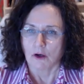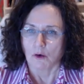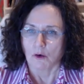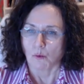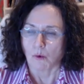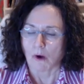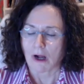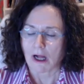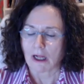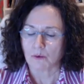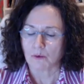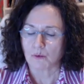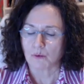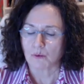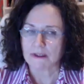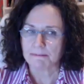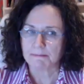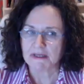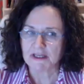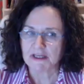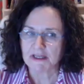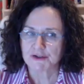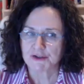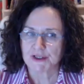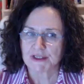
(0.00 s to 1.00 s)
While we
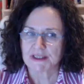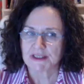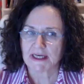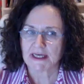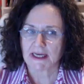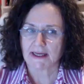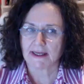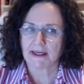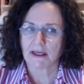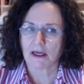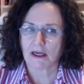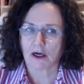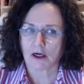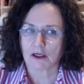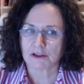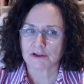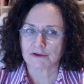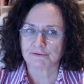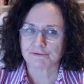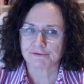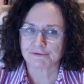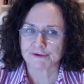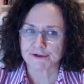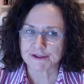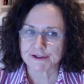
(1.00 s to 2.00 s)
meet today on
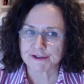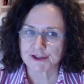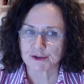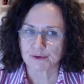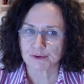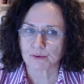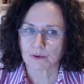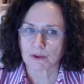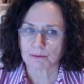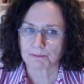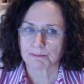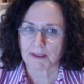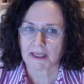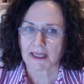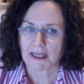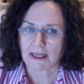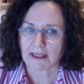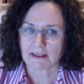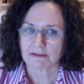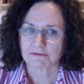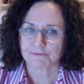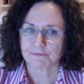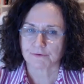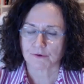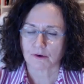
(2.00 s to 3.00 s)
a virtual
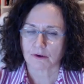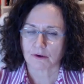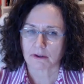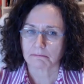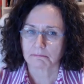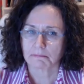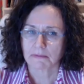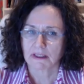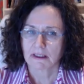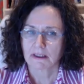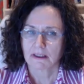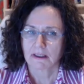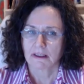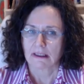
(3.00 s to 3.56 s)
platform,